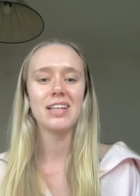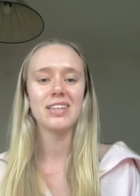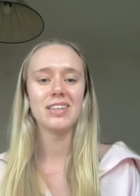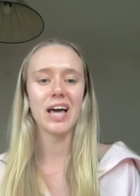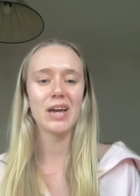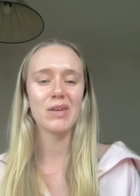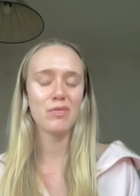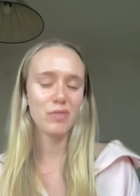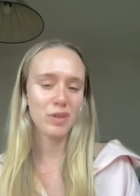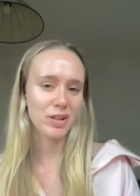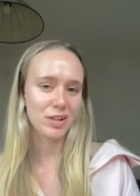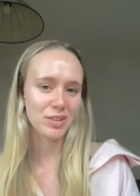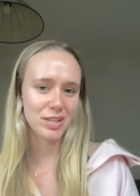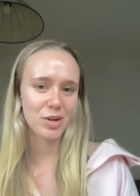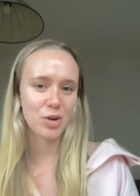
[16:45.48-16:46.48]
life
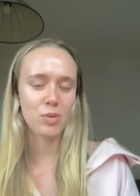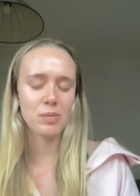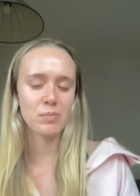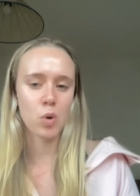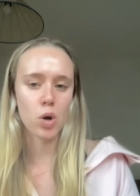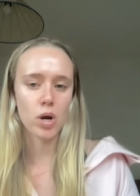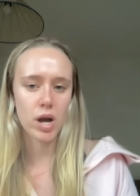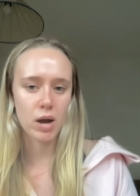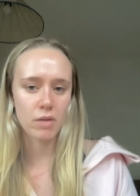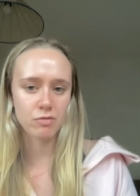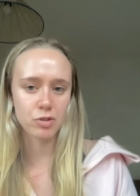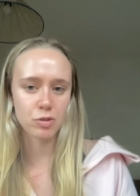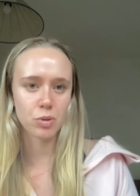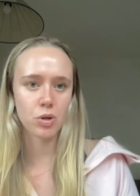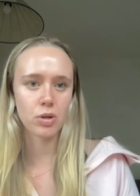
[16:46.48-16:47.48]
feel a little bit more
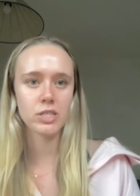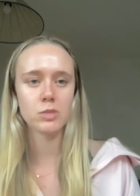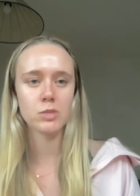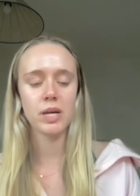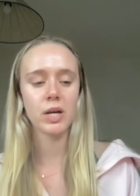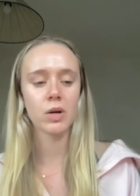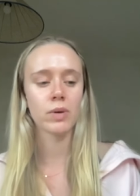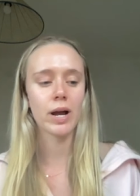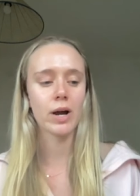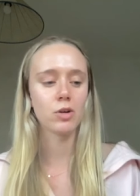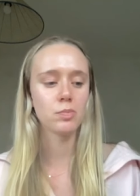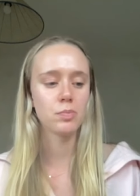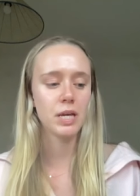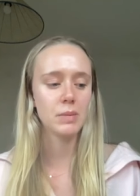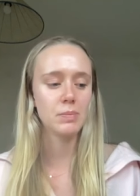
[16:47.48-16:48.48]
comfortable is being
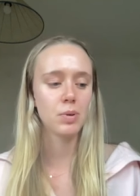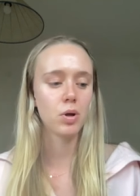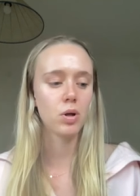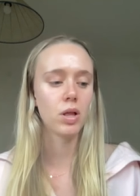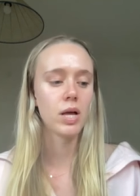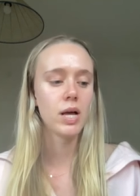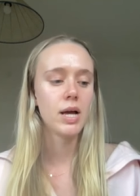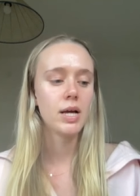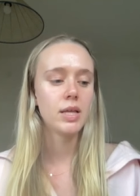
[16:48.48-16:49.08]
around people